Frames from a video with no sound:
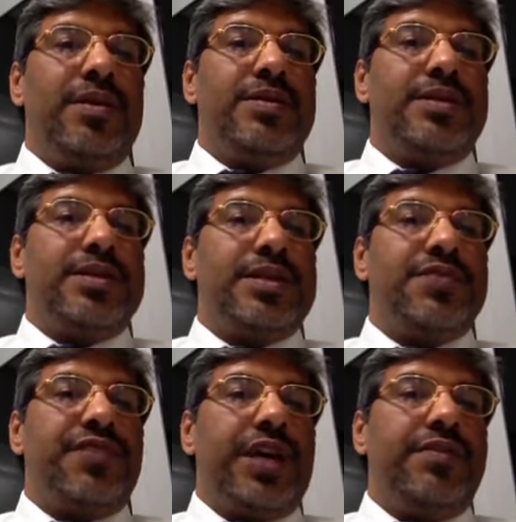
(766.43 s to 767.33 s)
such as
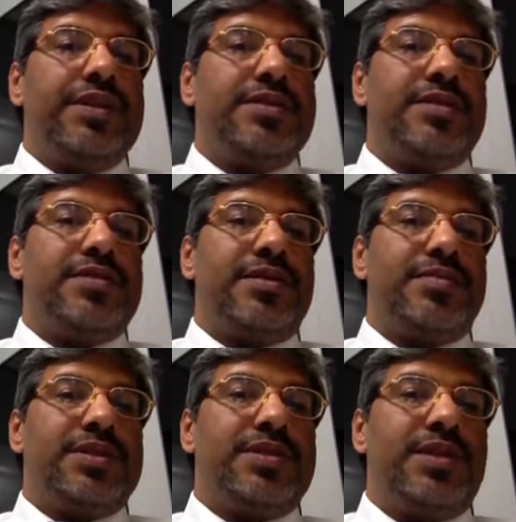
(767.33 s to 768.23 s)
5S
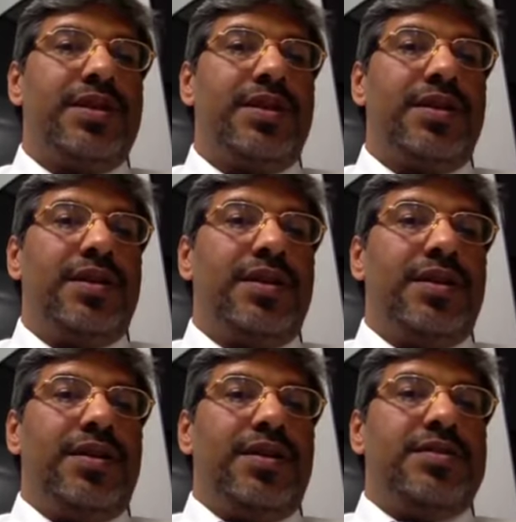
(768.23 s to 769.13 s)
systems,
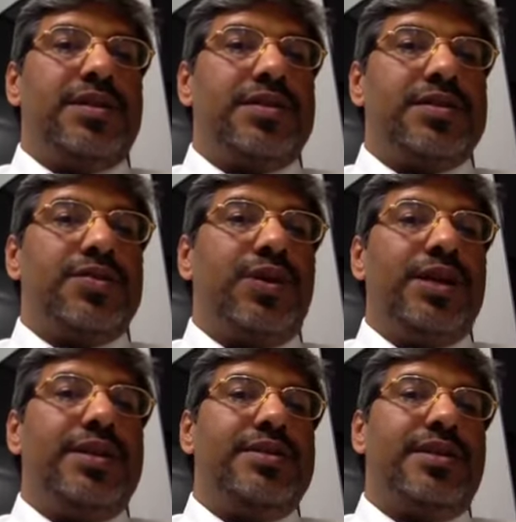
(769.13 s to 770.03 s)
such as
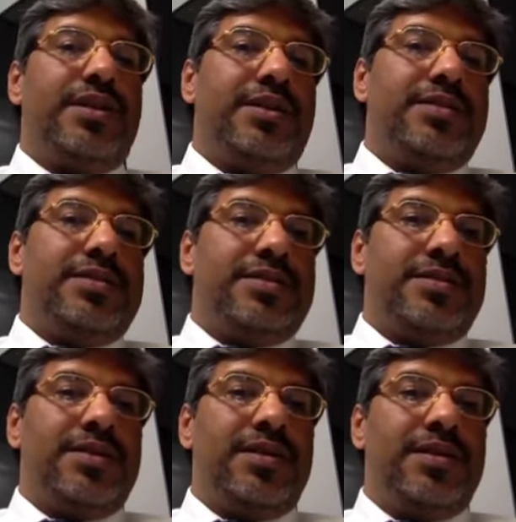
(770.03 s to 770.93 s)
quality circles,